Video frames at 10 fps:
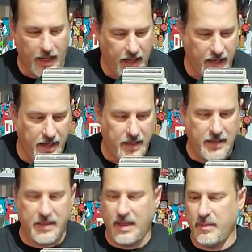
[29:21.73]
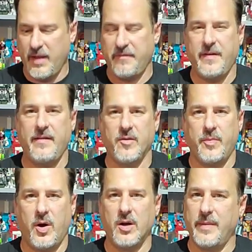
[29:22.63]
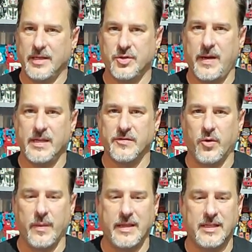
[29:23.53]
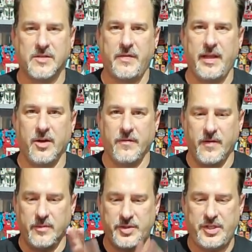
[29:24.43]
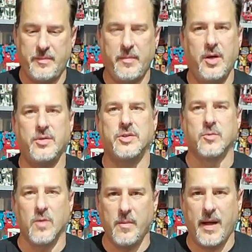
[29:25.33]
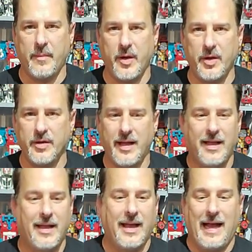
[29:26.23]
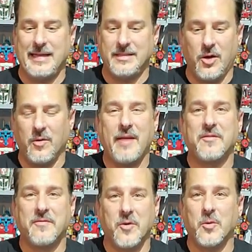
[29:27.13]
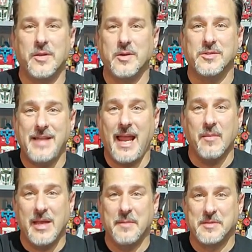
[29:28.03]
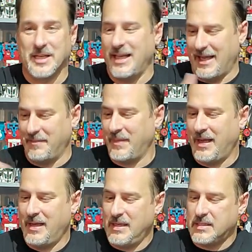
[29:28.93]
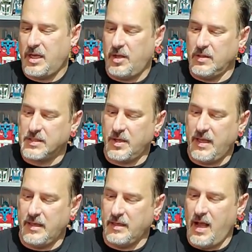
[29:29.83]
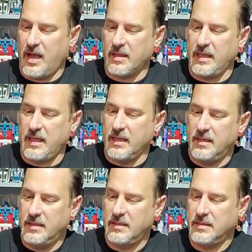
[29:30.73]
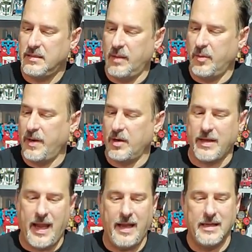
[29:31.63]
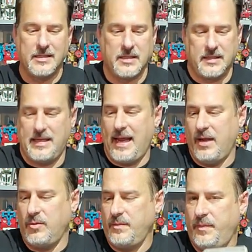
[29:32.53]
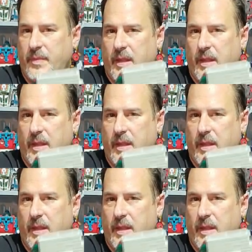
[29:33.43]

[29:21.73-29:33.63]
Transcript: And I think my favorite part about transforming this figure from ship mode to robot mode, I don't have to fool with those damn hips again. So let's go ahead and knock the double barrel cannons down.